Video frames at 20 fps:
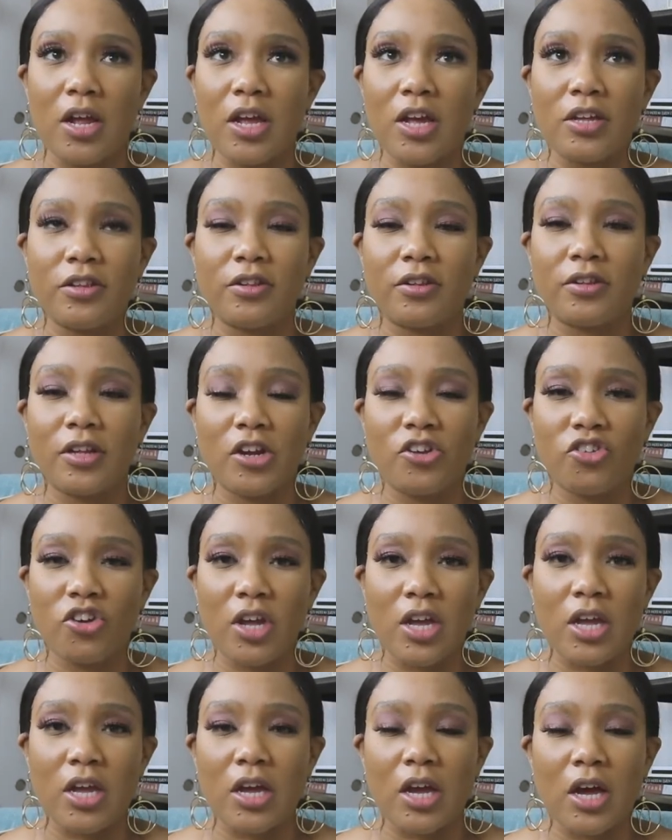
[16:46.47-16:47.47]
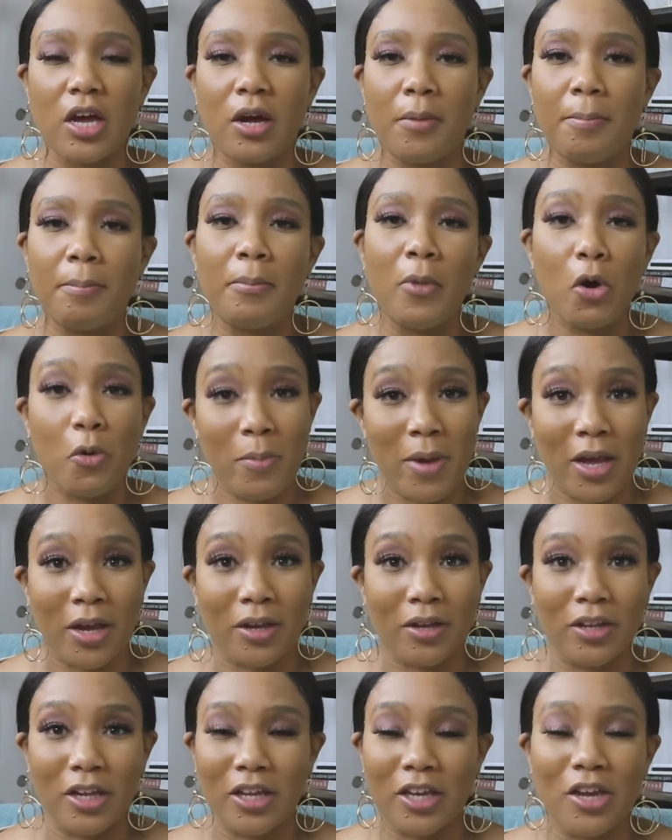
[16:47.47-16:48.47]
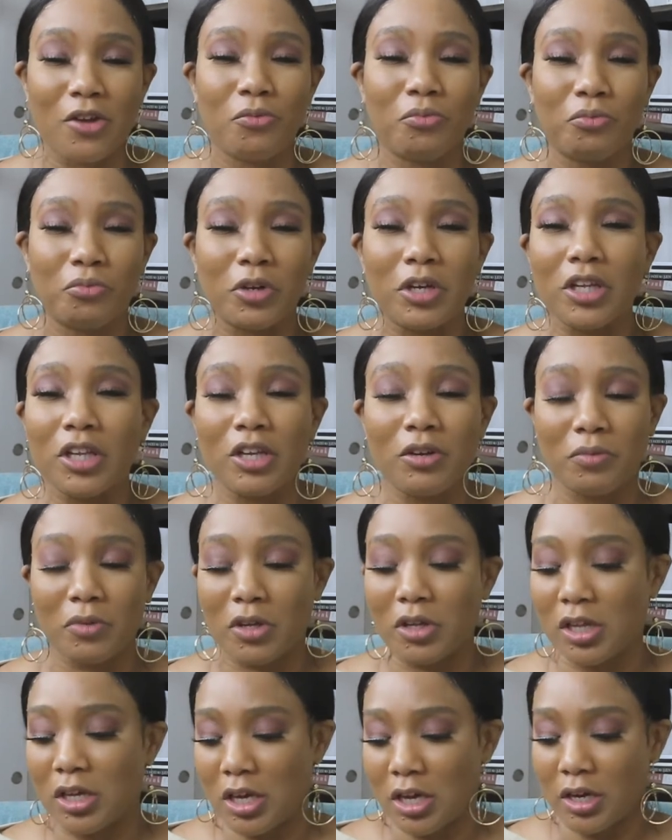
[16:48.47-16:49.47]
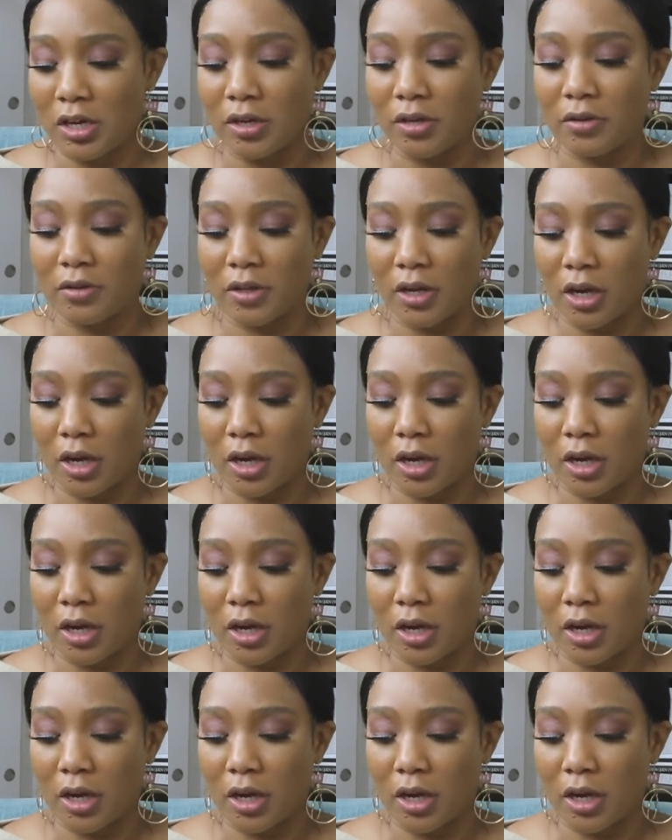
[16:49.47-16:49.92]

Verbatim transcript: it's such a a moment. Like it really really is.